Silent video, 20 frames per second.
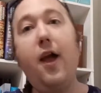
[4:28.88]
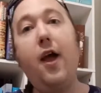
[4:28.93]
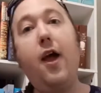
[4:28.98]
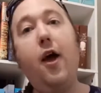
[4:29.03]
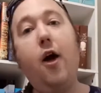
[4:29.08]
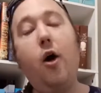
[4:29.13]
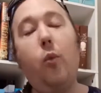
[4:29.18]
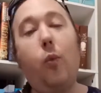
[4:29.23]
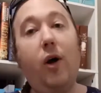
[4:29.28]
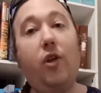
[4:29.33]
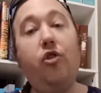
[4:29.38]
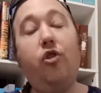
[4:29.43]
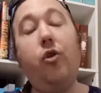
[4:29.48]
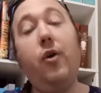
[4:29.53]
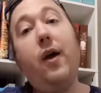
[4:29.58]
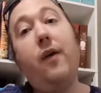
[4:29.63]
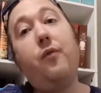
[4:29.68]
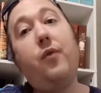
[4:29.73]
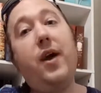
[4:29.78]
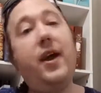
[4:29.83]
Once you
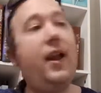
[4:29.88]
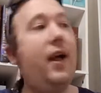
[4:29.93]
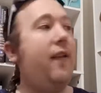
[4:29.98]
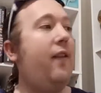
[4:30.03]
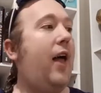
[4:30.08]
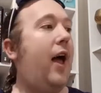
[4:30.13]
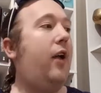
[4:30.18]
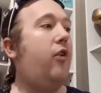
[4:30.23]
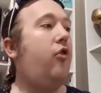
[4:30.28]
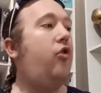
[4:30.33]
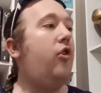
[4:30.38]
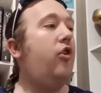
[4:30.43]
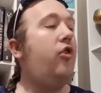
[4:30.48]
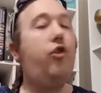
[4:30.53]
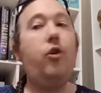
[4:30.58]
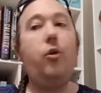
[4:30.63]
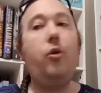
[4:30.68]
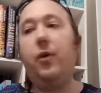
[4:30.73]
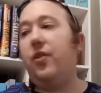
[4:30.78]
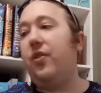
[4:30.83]
have read Elantris,
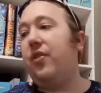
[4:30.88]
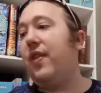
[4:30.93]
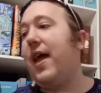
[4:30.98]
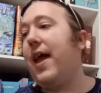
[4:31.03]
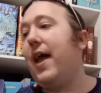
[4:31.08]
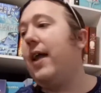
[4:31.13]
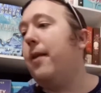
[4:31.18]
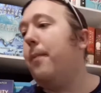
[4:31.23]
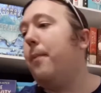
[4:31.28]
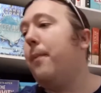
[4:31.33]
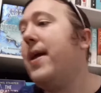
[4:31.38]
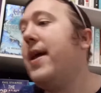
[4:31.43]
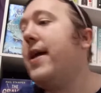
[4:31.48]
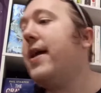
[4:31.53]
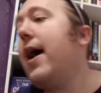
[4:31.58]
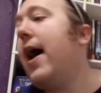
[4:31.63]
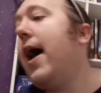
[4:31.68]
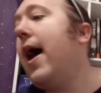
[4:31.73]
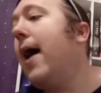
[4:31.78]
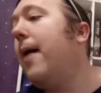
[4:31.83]
you would then
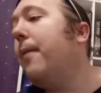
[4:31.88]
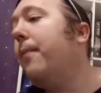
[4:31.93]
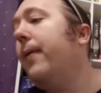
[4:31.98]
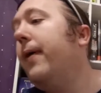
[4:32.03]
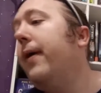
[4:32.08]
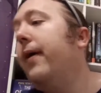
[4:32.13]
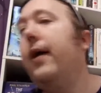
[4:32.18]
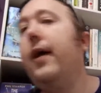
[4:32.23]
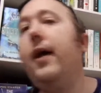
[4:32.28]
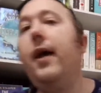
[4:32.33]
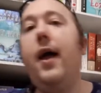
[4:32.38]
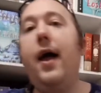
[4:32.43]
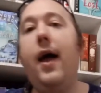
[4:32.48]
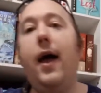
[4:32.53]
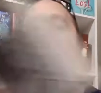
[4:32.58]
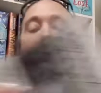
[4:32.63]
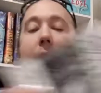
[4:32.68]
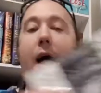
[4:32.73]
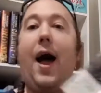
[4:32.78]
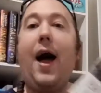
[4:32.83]
pick up
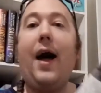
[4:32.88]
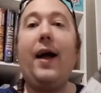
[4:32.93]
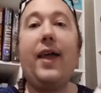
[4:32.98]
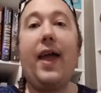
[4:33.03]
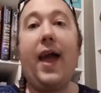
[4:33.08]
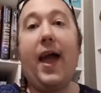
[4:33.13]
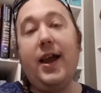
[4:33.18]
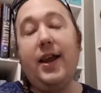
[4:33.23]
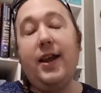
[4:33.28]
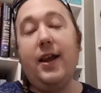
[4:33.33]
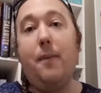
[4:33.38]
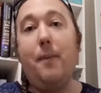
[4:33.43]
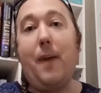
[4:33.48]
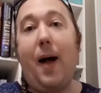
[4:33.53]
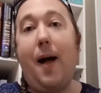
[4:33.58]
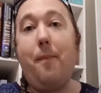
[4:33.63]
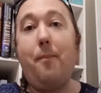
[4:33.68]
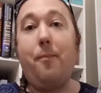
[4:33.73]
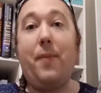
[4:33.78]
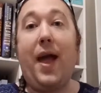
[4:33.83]
Arcanum
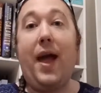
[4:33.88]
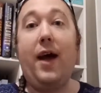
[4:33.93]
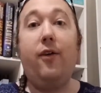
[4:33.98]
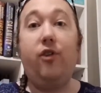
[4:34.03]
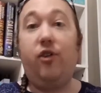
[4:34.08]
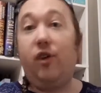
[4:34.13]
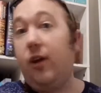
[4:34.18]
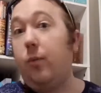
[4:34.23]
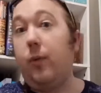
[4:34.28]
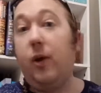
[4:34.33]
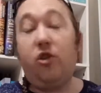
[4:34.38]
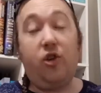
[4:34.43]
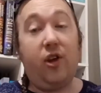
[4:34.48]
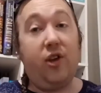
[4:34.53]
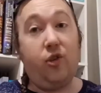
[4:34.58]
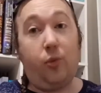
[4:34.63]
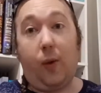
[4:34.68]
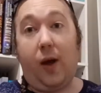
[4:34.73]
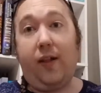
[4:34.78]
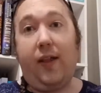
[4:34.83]
Unbounded, which
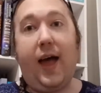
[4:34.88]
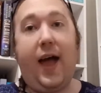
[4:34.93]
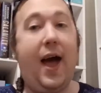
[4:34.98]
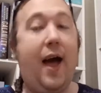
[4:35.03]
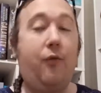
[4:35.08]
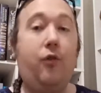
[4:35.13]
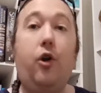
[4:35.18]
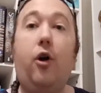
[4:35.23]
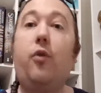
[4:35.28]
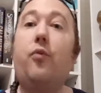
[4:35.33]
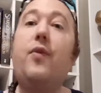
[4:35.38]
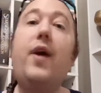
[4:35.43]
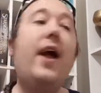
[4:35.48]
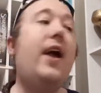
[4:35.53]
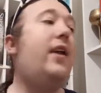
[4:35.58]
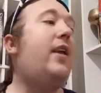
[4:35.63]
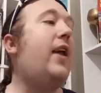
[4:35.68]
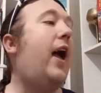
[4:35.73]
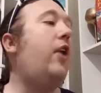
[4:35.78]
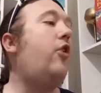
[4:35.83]
as well I have not
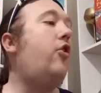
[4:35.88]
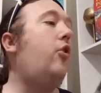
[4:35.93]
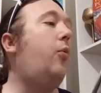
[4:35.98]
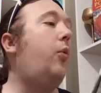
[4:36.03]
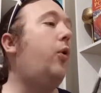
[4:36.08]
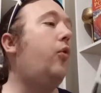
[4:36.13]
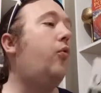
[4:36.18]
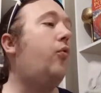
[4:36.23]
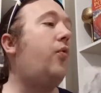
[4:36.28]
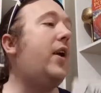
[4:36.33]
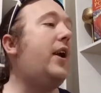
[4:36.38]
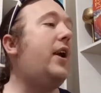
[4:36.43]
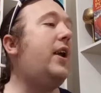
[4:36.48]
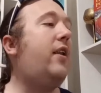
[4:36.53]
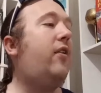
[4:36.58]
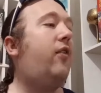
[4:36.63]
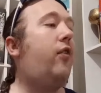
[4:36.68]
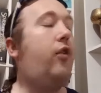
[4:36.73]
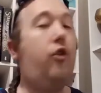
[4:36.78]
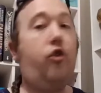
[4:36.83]
read, and you would read
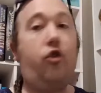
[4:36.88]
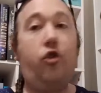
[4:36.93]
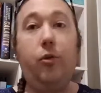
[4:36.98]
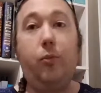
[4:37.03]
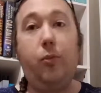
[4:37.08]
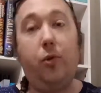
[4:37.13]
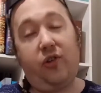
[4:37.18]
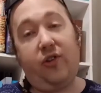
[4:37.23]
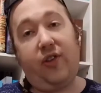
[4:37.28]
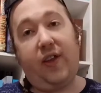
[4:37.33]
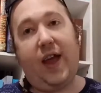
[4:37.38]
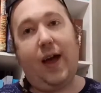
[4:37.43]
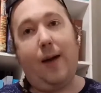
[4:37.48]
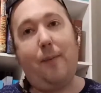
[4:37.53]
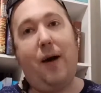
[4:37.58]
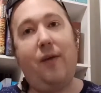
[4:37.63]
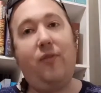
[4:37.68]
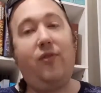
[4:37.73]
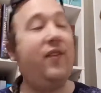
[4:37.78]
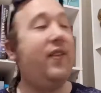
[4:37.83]
the two books that come
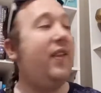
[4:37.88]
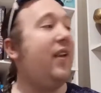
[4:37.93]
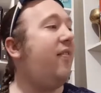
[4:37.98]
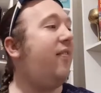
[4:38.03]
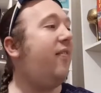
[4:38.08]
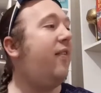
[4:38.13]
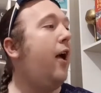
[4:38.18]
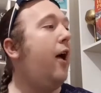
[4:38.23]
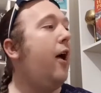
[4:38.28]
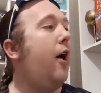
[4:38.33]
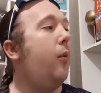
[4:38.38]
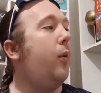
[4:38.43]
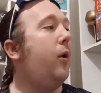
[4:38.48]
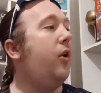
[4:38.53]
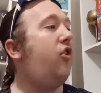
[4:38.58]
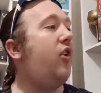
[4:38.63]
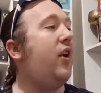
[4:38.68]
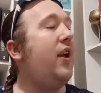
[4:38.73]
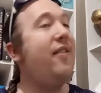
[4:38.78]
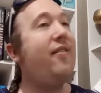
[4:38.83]
after this,
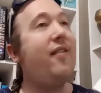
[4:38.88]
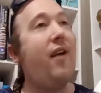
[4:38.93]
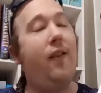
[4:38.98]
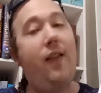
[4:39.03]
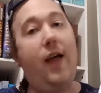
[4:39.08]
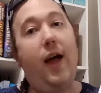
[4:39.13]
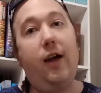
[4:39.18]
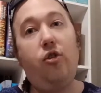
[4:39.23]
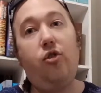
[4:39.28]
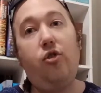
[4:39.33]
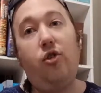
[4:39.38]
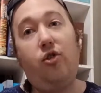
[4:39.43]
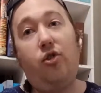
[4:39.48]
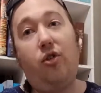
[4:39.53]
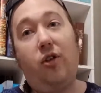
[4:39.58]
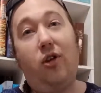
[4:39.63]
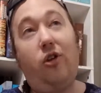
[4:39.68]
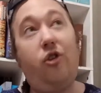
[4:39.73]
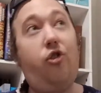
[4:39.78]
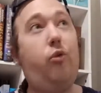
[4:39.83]
which is Elantris, The
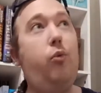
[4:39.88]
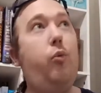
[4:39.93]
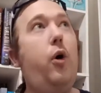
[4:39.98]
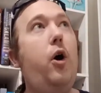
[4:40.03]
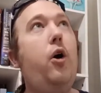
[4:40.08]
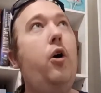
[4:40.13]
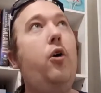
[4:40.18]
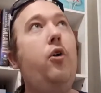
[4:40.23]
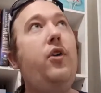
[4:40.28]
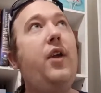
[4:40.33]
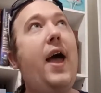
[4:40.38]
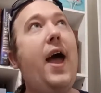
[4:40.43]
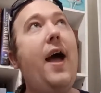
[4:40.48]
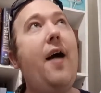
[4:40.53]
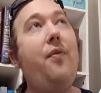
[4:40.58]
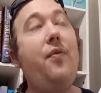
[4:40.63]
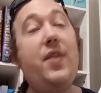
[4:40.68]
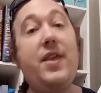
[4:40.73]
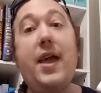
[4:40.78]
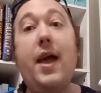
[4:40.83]
Lost World,
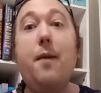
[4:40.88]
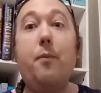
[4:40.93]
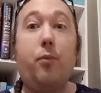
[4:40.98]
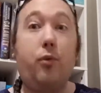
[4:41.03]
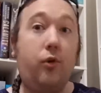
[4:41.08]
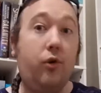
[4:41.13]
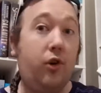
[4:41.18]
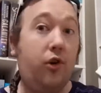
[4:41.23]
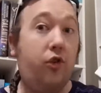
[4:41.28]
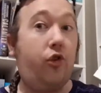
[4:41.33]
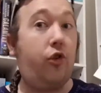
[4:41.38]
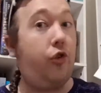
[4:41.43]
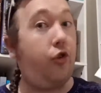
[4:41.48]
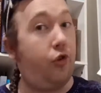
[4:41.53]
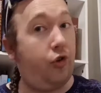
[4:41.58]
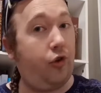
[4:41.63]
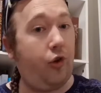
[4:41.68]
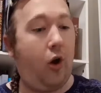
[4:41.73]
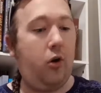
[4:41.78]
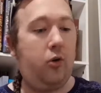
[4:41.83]
and The Emperor's
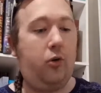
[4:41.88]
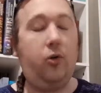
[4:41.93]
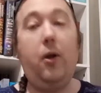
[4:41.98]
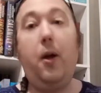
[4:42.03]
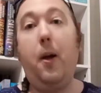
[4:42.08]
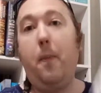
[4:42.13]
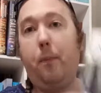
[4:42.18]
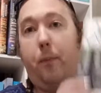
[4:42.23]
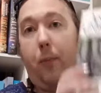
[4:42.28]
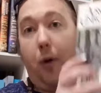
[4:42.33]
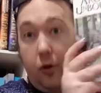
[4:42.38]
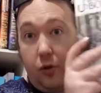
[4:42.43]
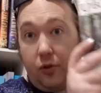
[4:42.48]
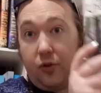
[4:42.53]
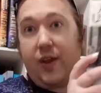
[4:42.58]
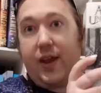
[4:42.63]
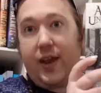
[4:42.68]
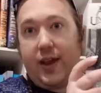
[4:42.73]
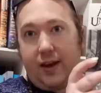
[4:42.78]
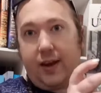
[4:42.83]
Soul both
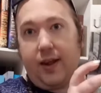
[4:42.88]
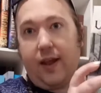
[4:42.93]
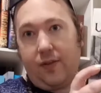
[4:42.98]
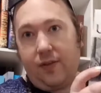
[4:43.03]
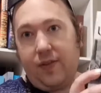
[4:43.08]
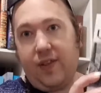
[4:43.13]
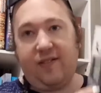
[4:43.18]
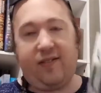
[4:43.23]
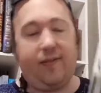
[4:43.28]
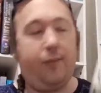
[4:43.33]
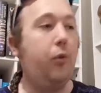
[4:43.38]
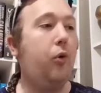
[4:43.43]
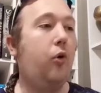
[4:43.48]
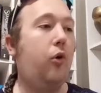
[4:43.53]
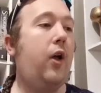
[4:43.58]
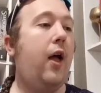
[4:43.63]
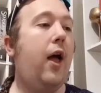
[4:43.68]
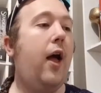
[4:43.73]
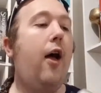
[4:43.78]
in this book.